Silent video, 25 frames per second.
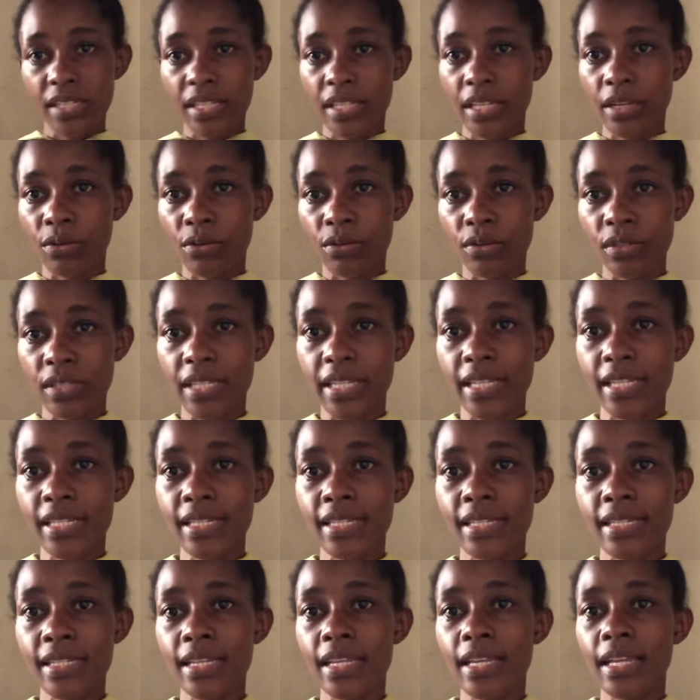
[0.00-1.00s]
the
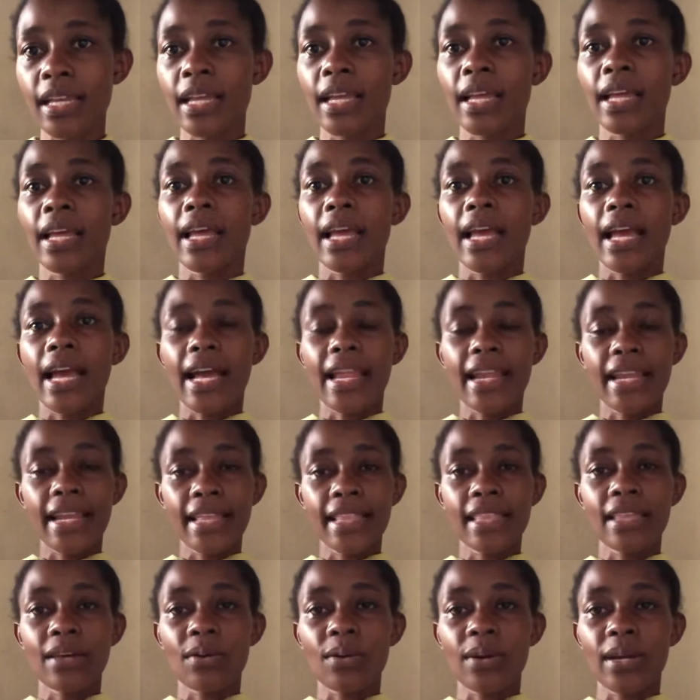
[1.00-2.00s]
causes.
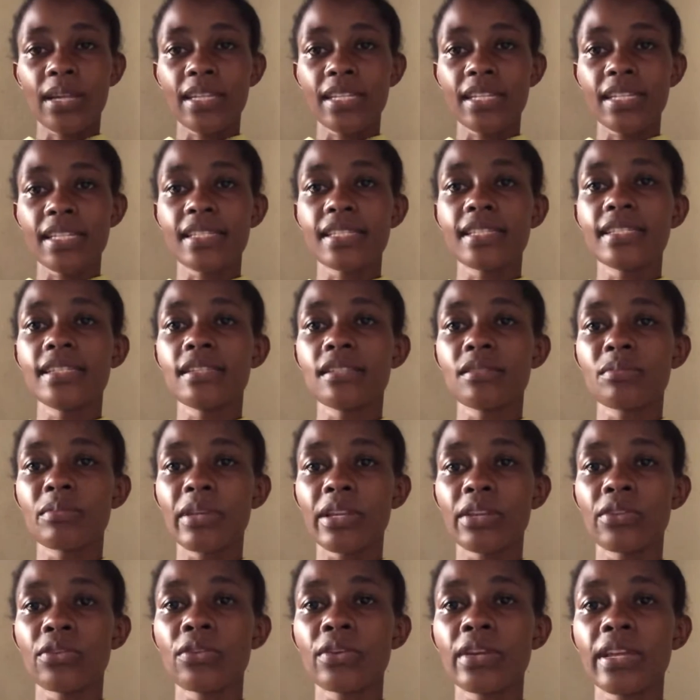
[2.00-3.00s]
Another one is
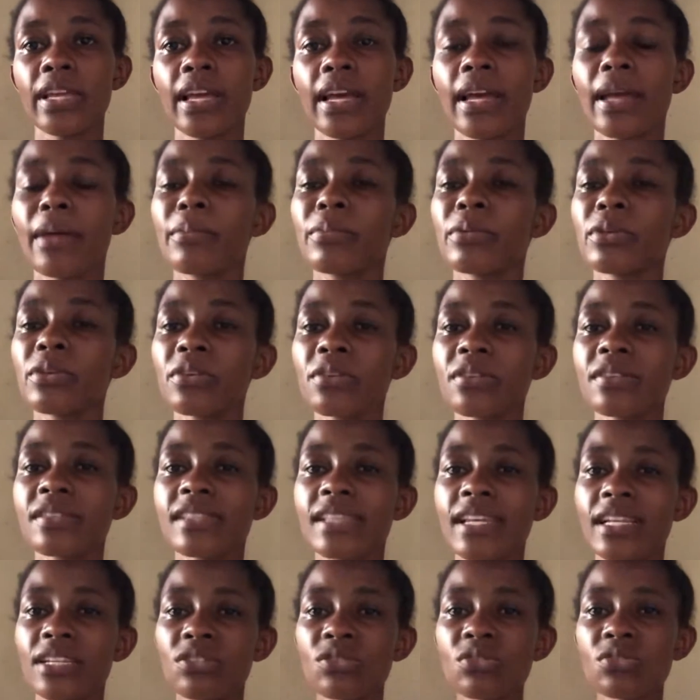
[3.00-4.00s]
dysmenorrhea, period
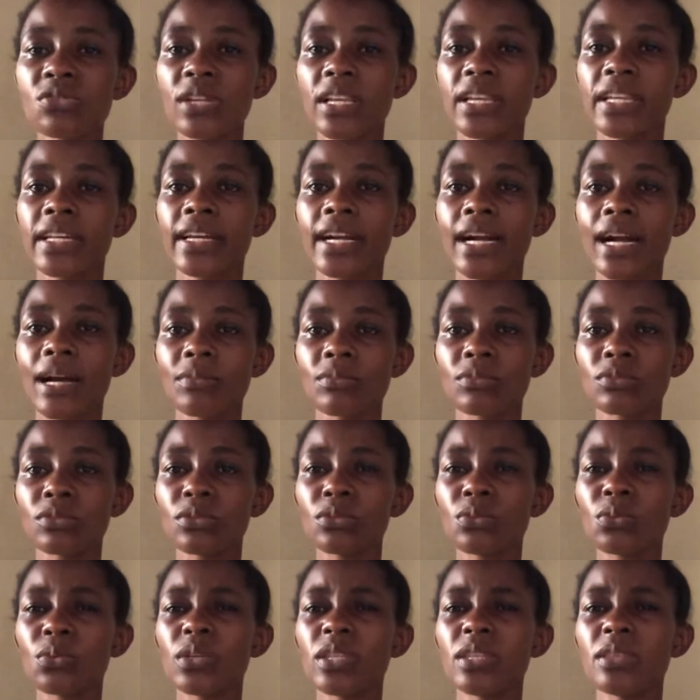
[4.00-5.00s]
that usually comes
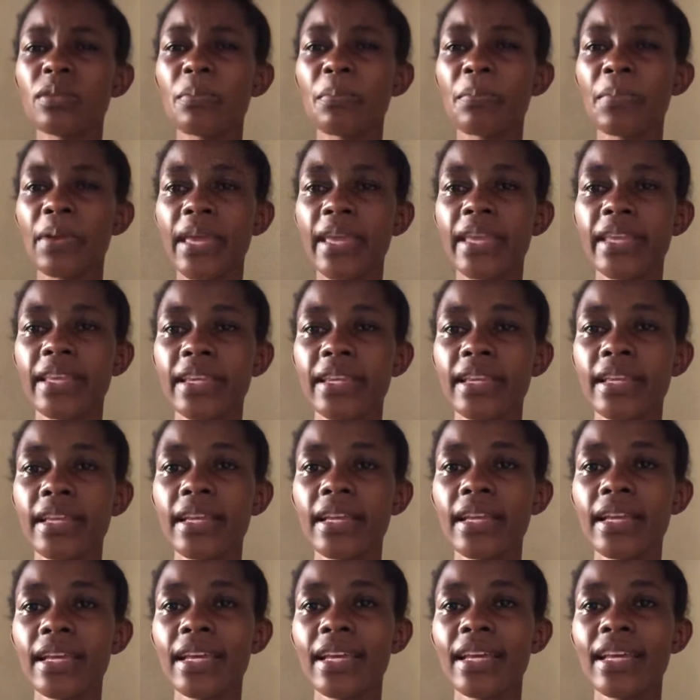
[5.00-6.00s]
with pain.
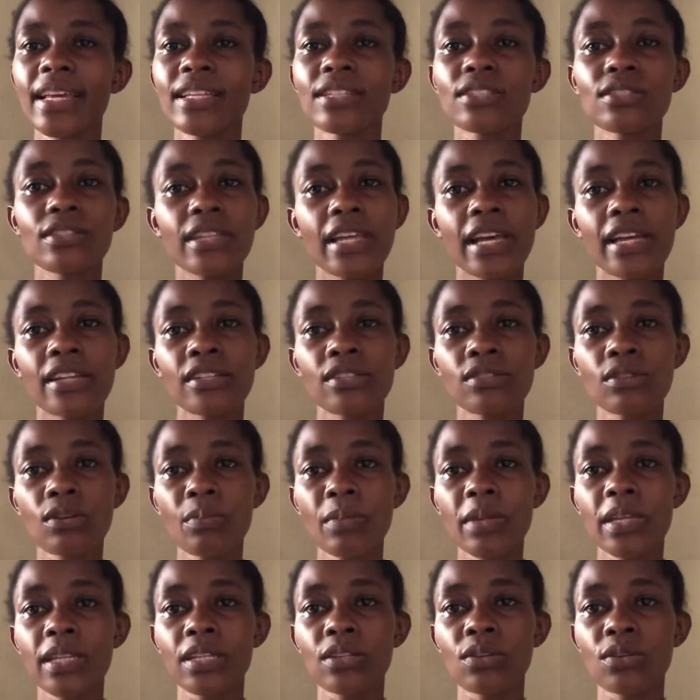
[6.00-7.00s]
There are so
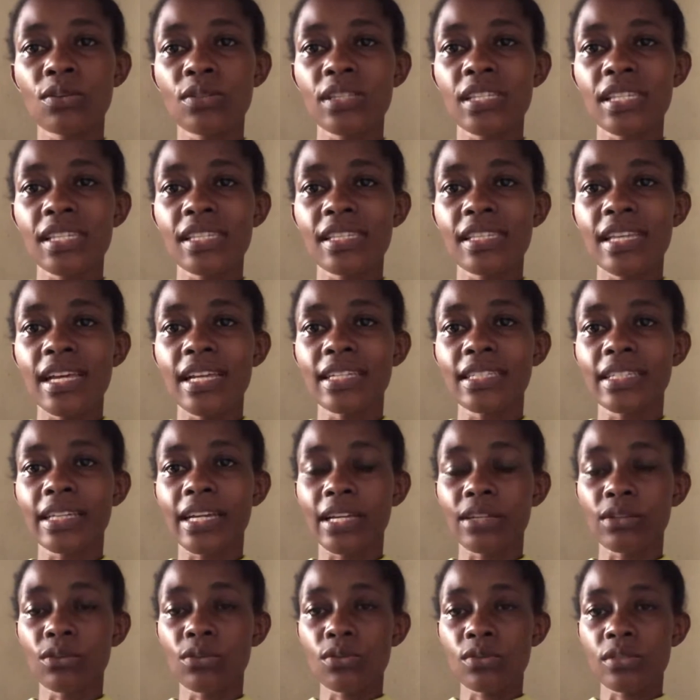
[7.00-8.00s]
many causes that can
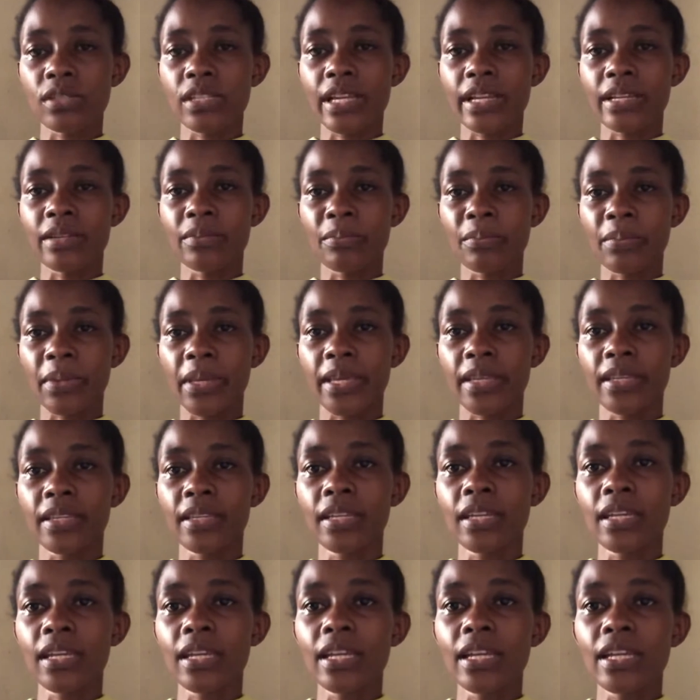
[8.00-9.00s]
cause that pain.
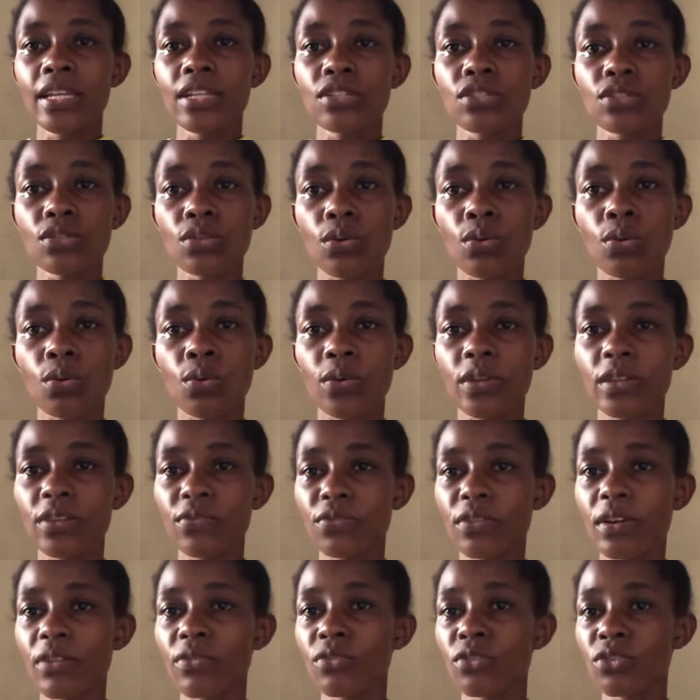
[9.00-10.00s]
So if you
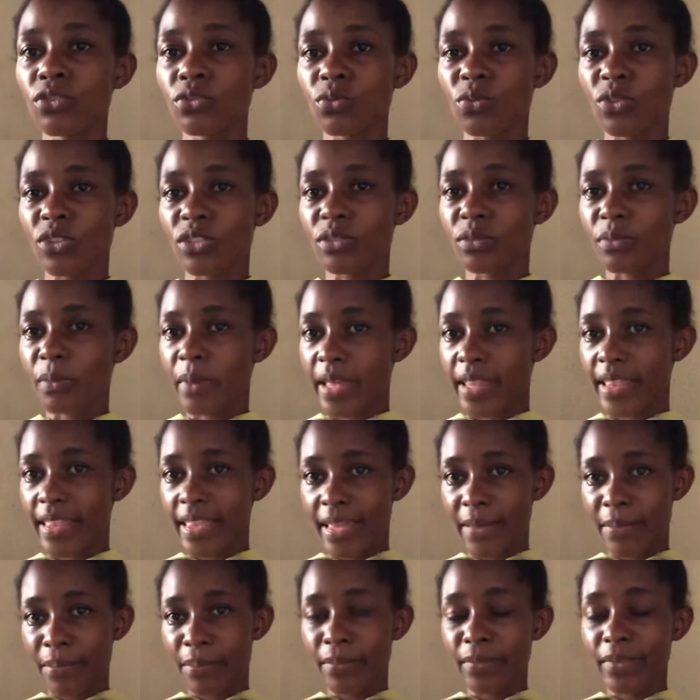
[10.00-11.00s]
have not watched
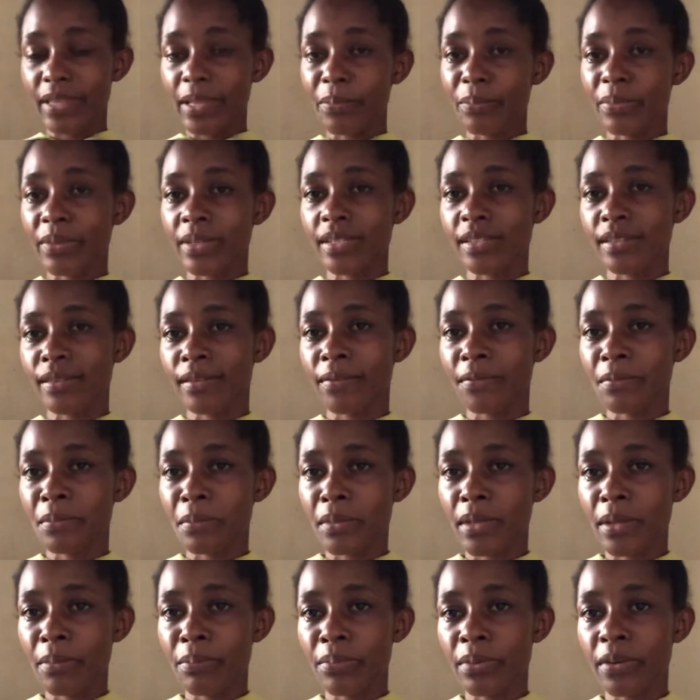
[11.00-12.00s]

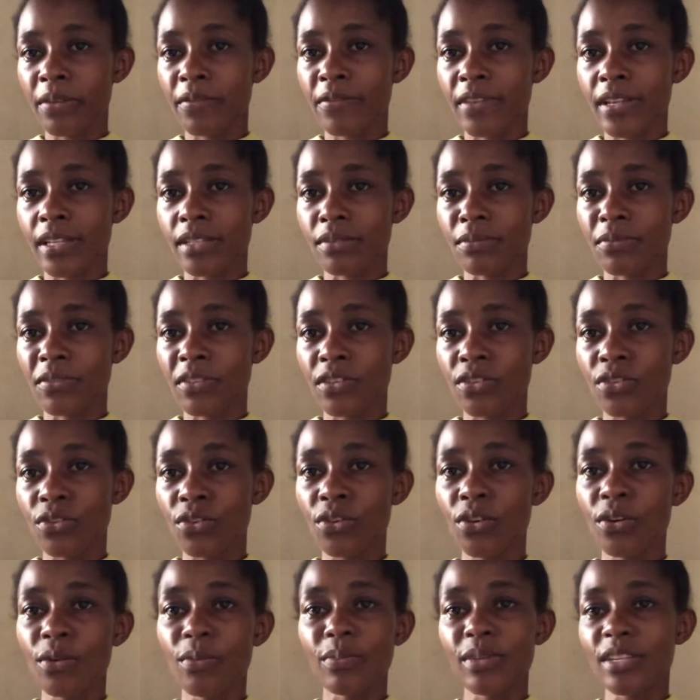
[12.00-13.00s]
the previous video,
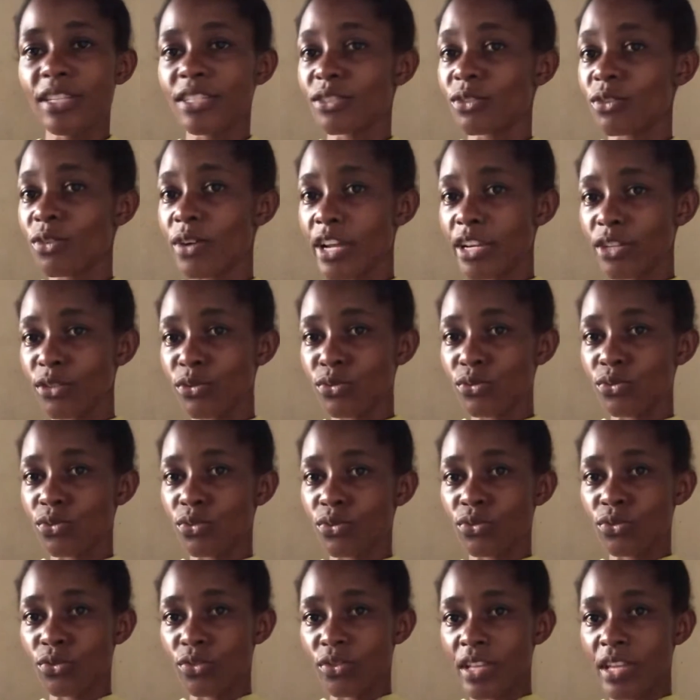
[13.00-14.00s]
please go and do
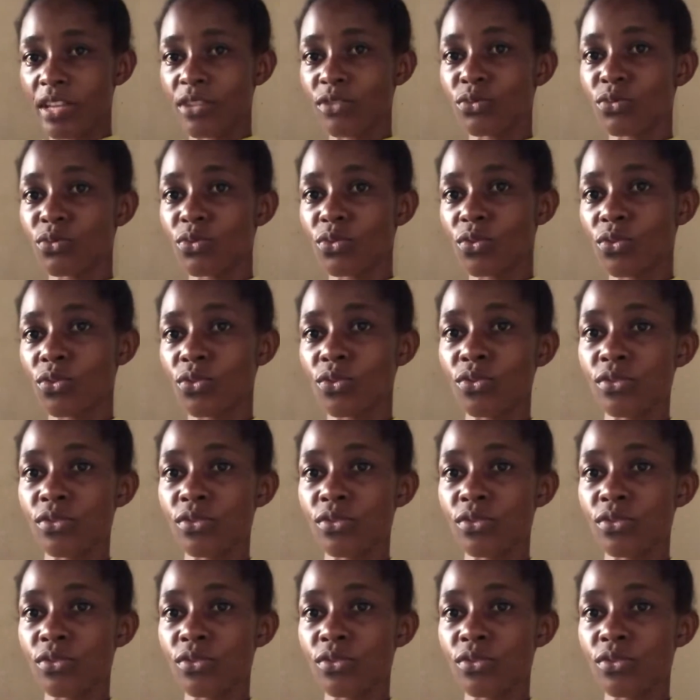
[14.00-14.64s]
so that you know